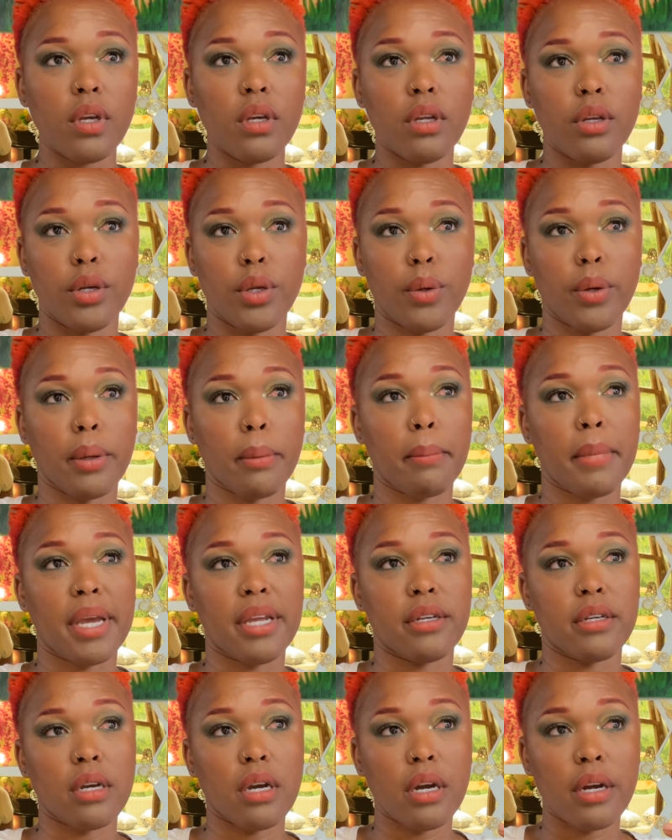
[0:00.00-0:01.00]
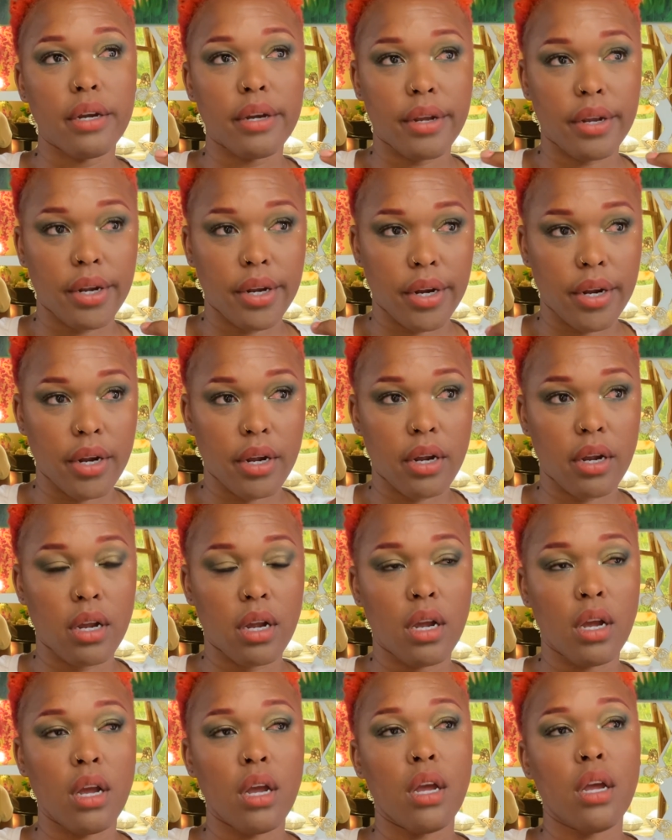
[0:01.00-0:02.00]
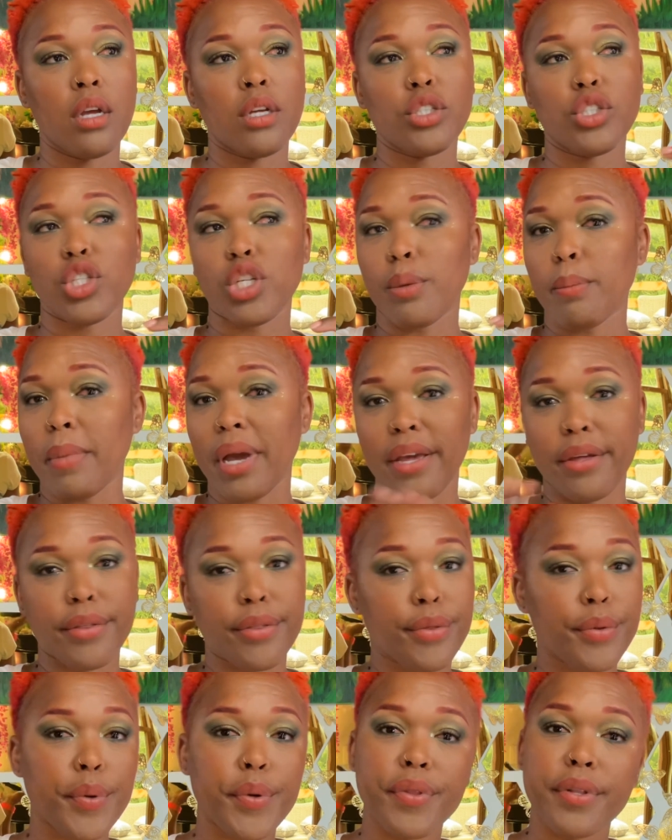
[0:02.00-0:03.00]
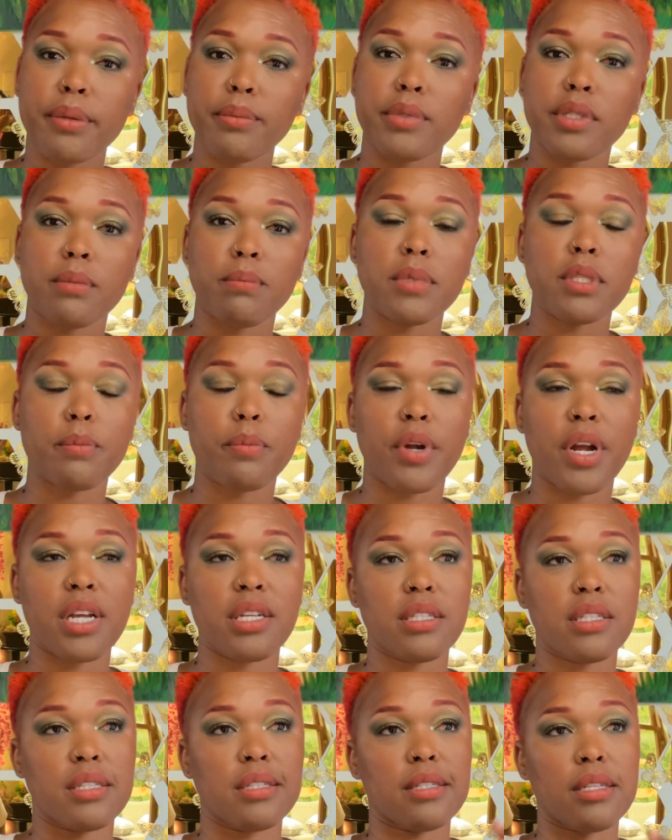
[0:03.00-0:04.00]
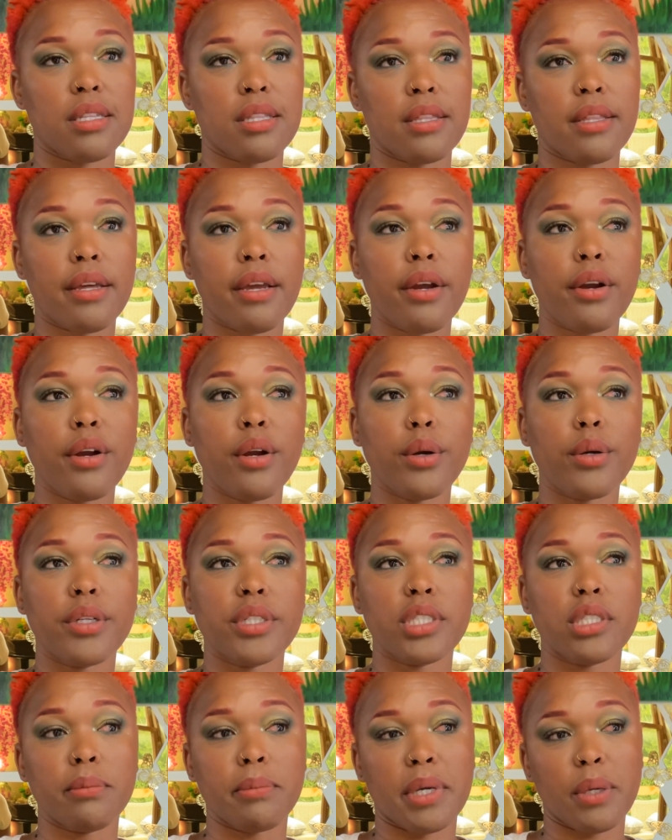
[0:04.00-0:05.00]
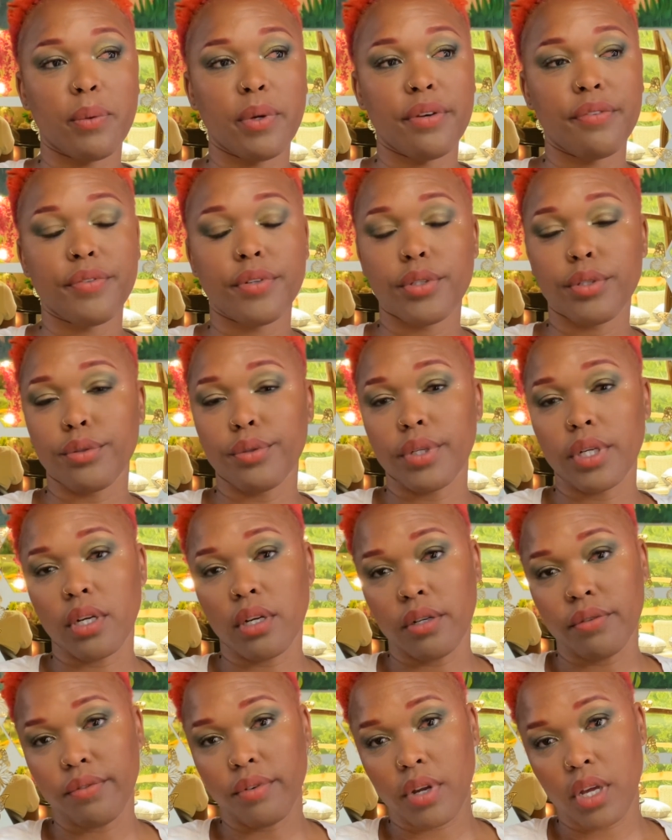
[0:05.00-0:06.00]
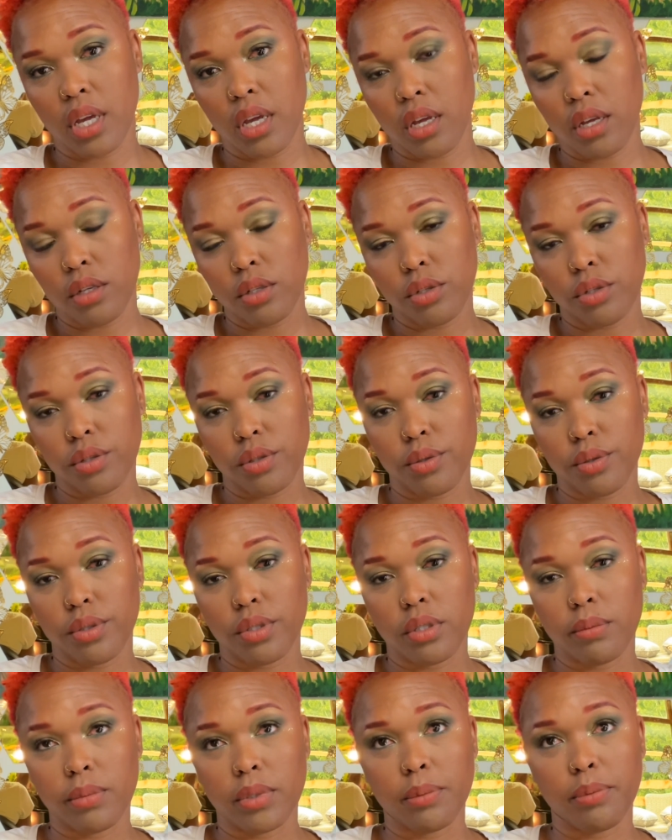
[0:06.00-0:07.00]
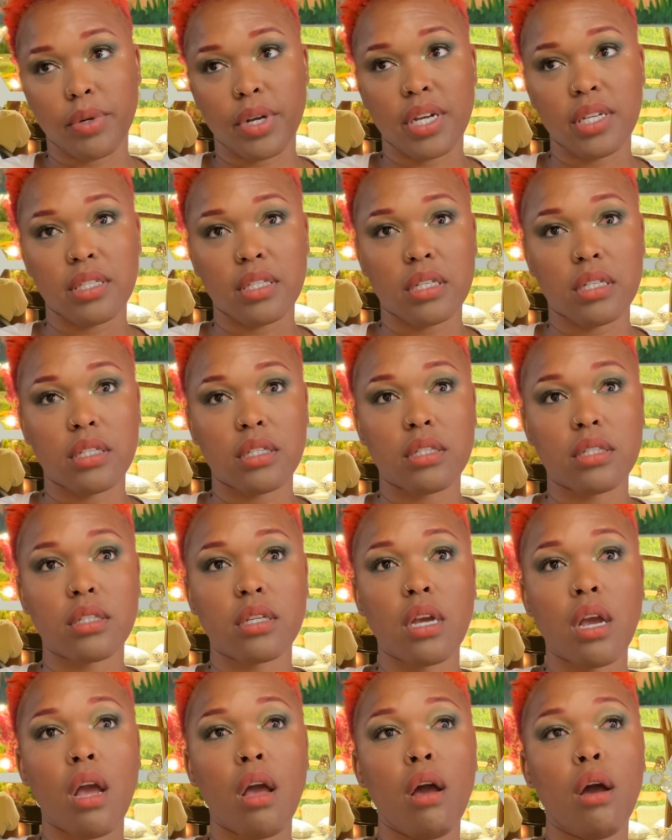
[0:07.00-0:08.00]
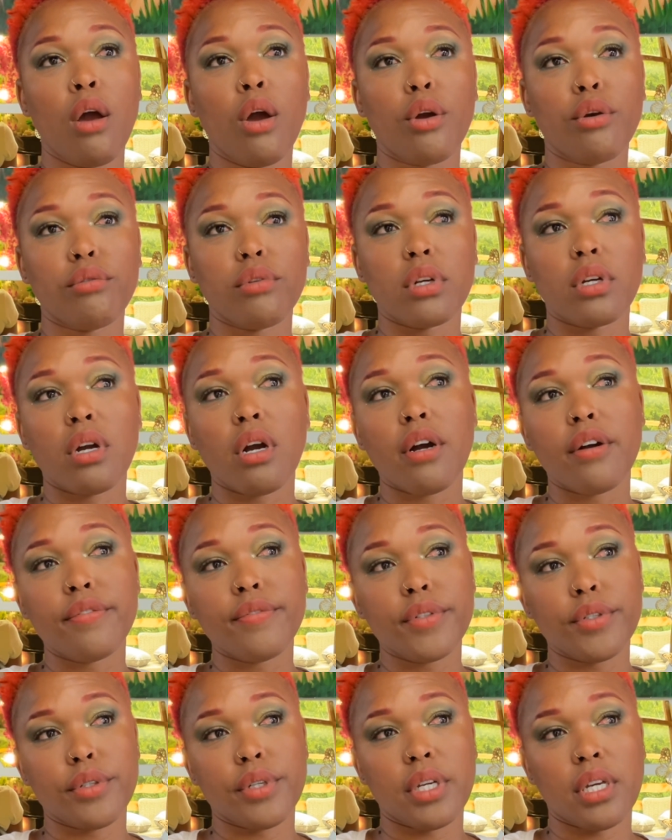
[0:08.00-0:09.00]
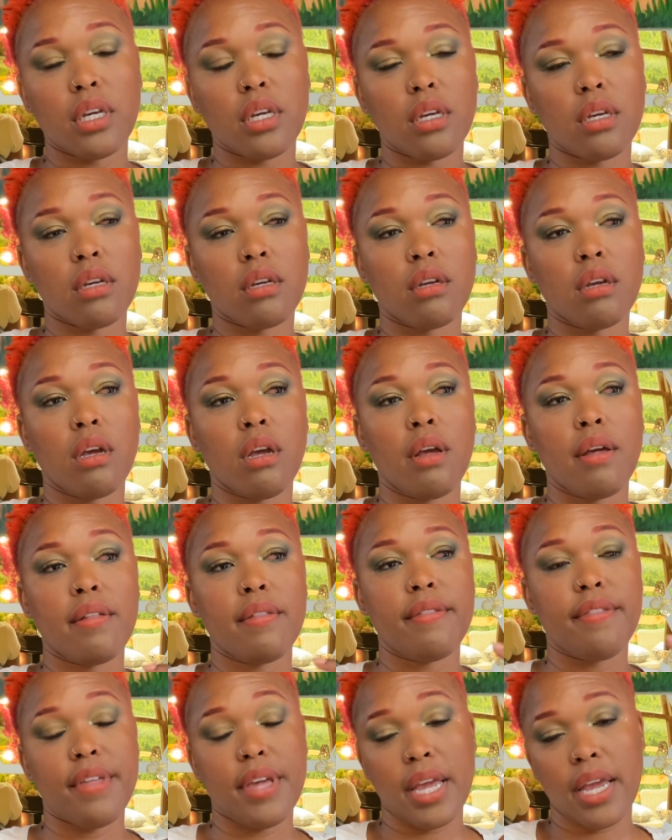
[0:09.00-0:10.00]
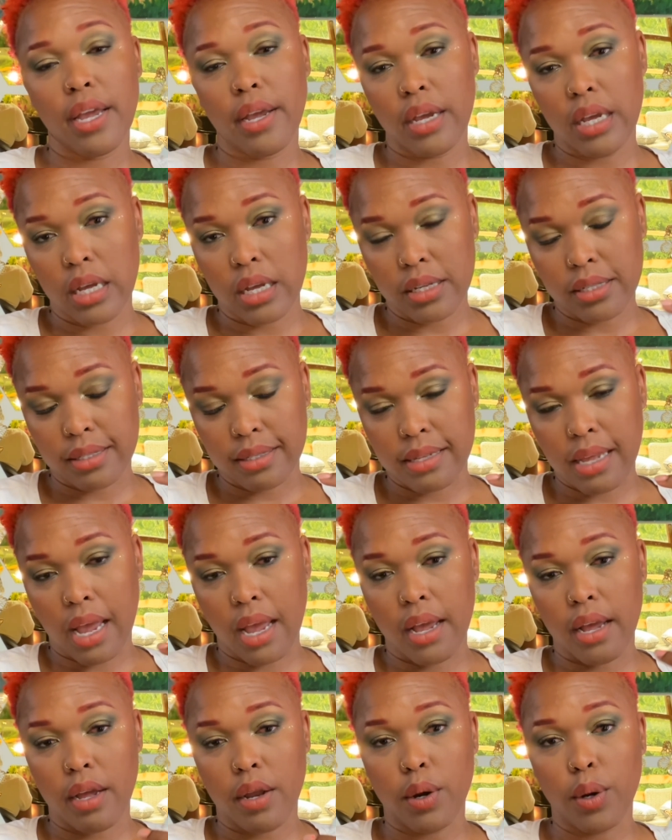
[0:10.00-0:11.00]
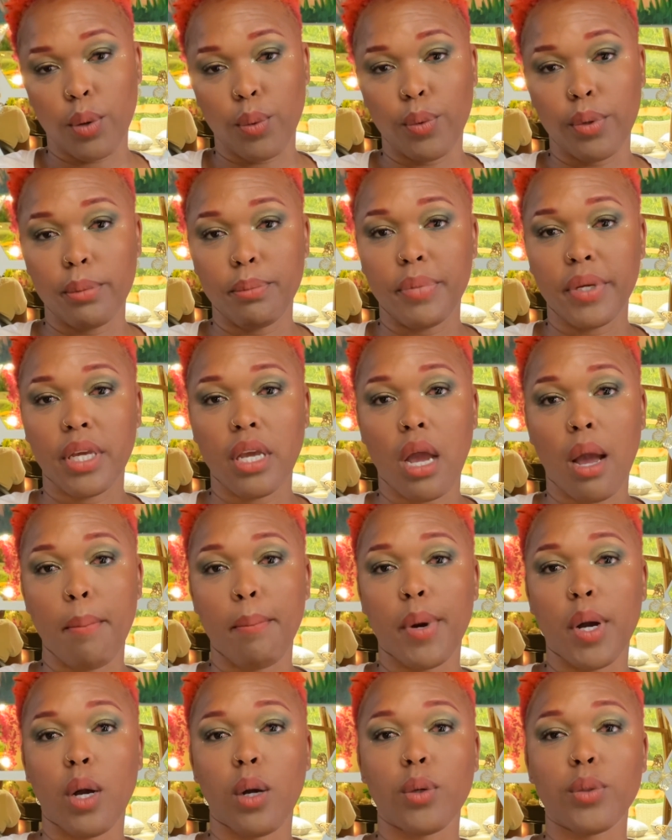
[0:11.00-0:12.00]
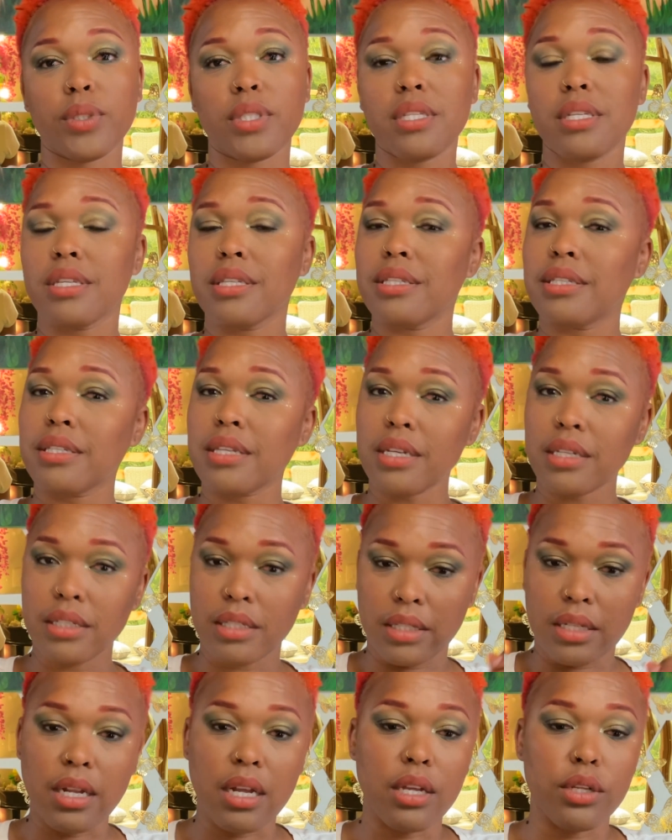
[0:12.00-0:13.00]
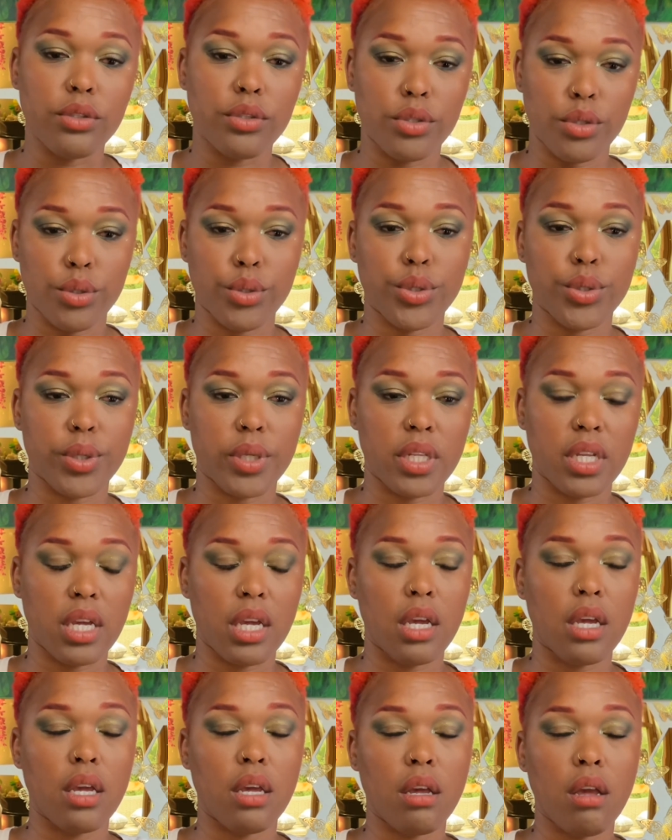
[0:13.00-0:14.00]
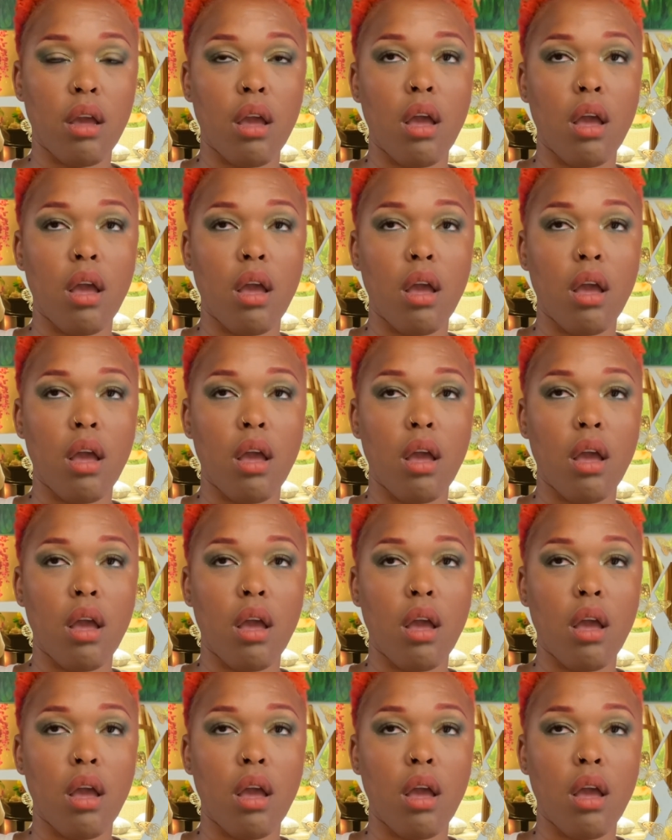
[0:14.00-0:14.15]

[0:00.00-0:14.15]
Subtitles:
Knowing my daughter, she might throw them some surprises in there, or she might wait for the recovery to throw some surprises. Recovery, they said, would be about 6 days usually,